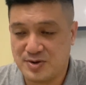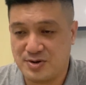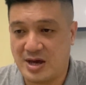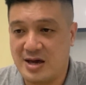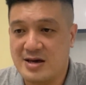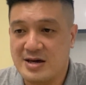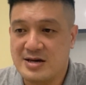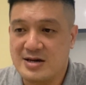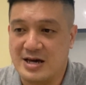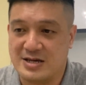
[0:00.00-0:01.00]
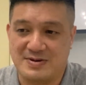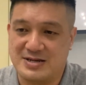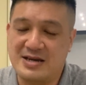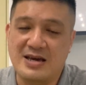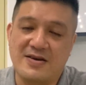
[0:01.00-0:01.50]
Okay,
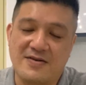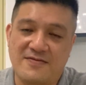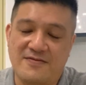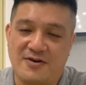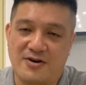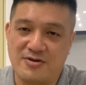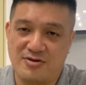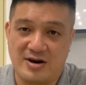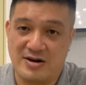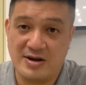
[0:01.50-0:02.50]
especially if for you are